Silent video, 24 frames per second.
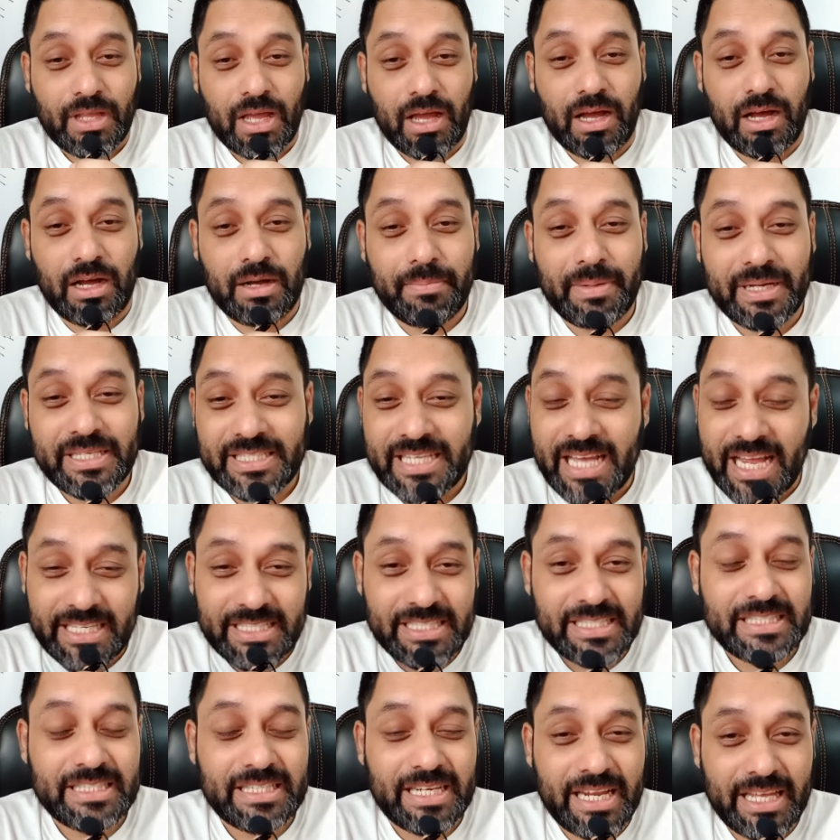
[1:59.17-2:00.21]
By
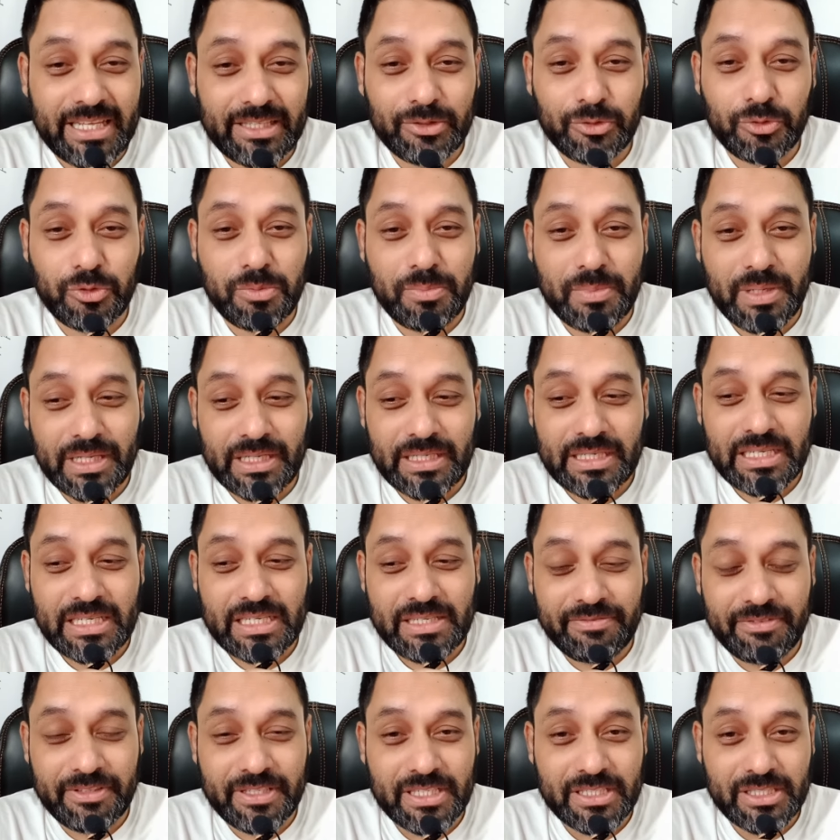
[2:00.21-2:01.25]
sentence length, we mean
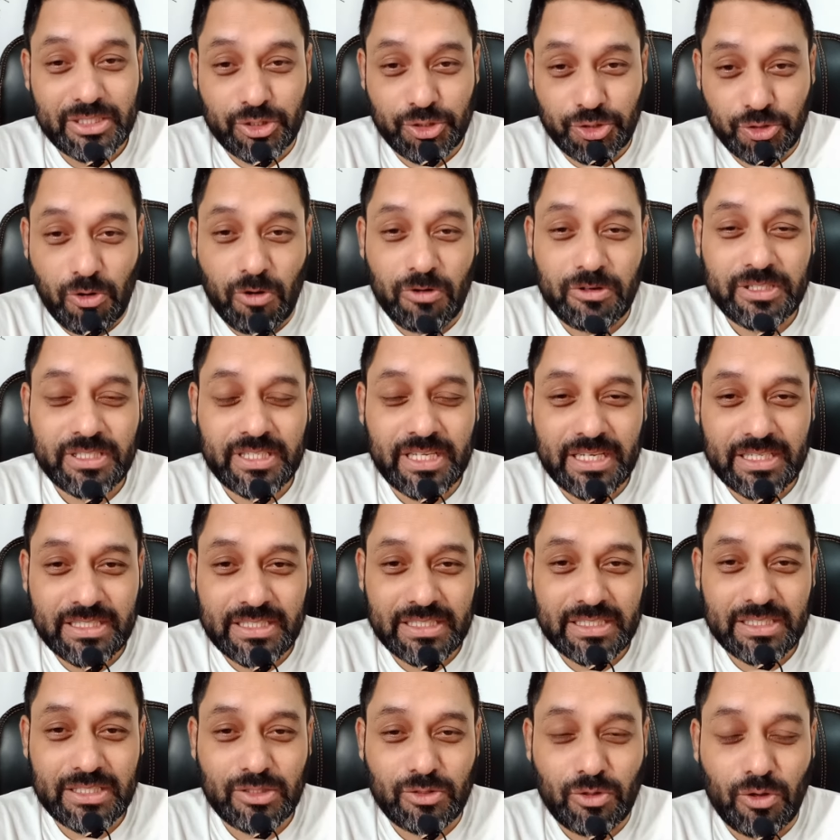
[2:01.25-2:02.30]
if it is a short
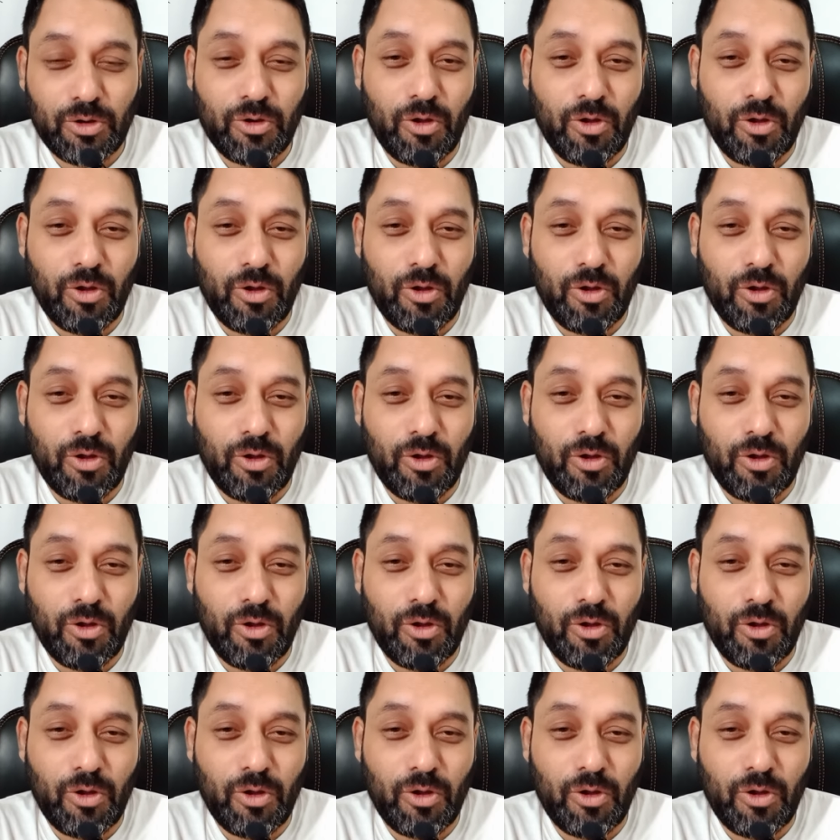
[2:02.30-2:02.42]
sentence or